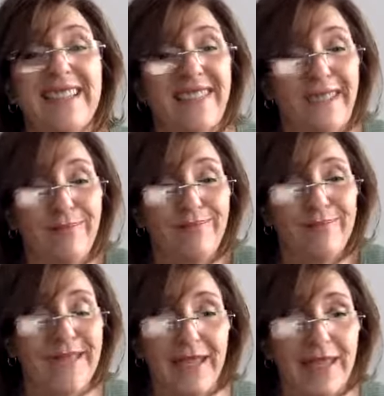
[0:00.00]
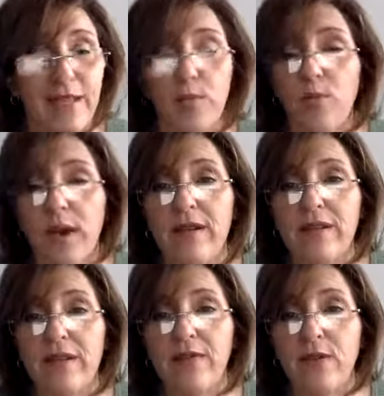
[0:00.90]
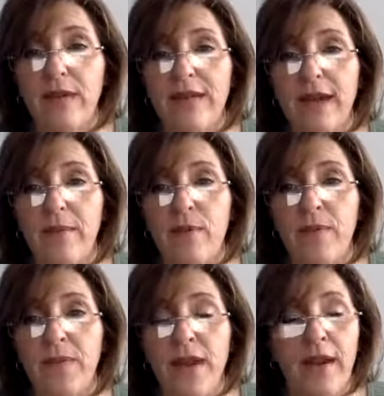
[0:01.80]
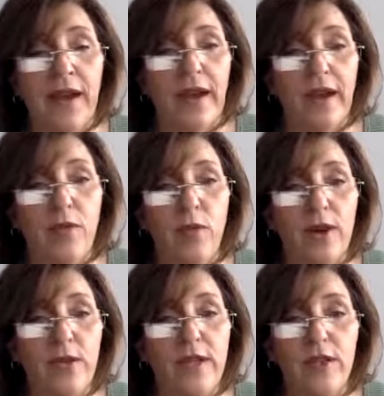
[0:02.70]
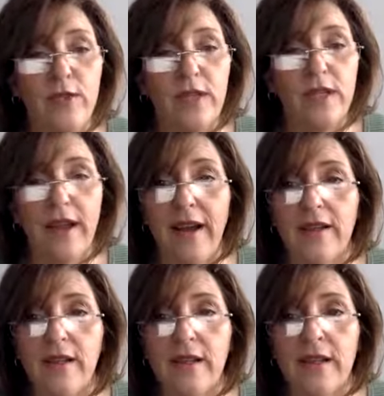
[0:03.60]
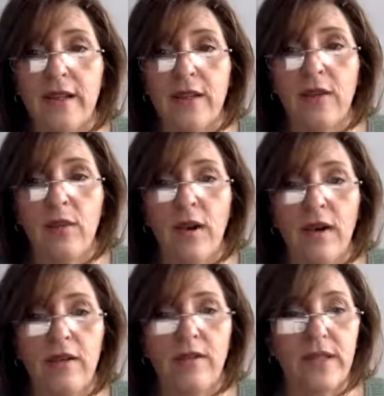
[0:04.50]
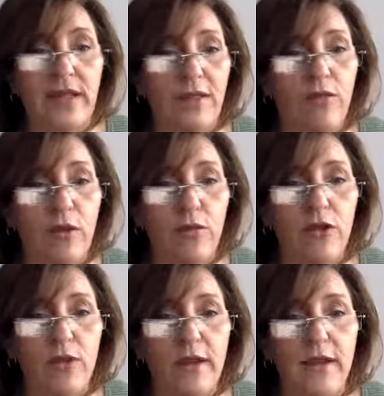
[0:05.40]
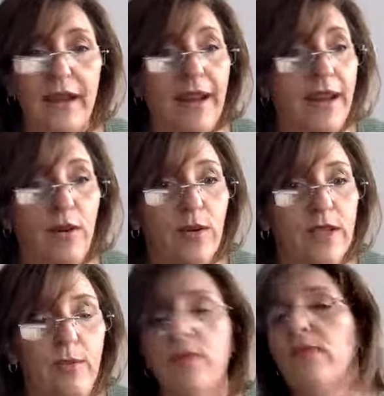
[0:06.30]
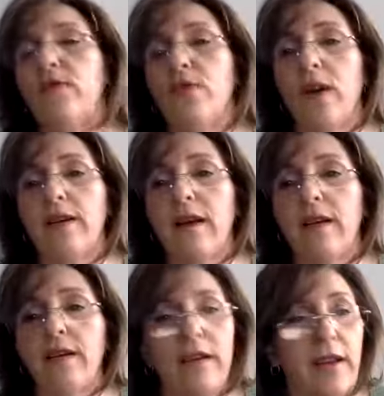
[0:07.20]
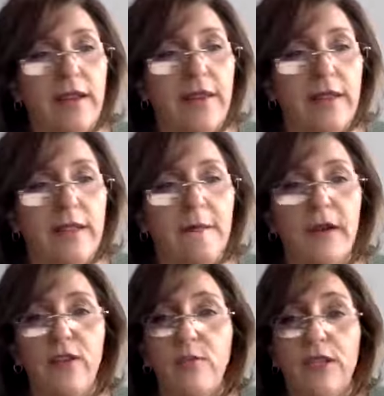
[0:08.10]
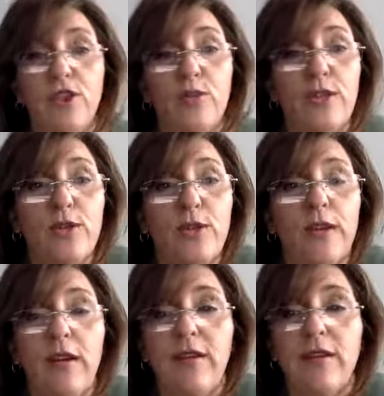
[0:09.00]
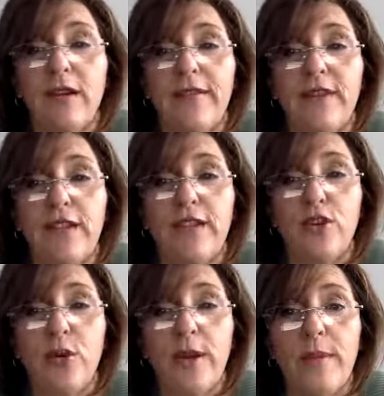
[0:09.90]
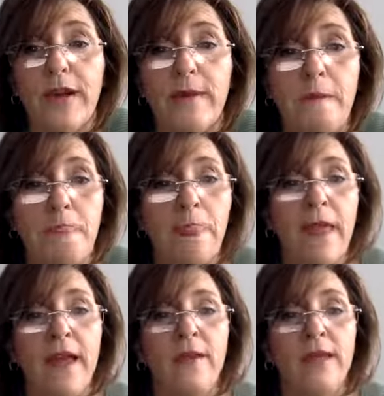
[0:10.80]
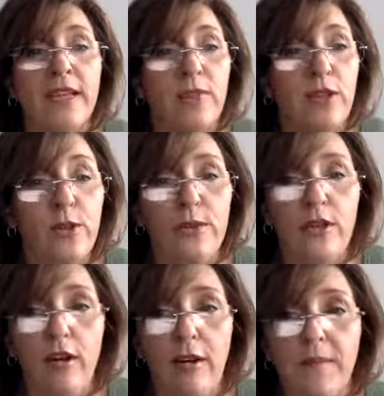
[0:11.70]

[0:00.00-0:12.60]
like senseless prayers, for example. And what do we do as Catholics? Well, we say the rosary. And I know some of you are not going to like this, and because you've been doing it all your life, you didn't know any better. That's what you were taught.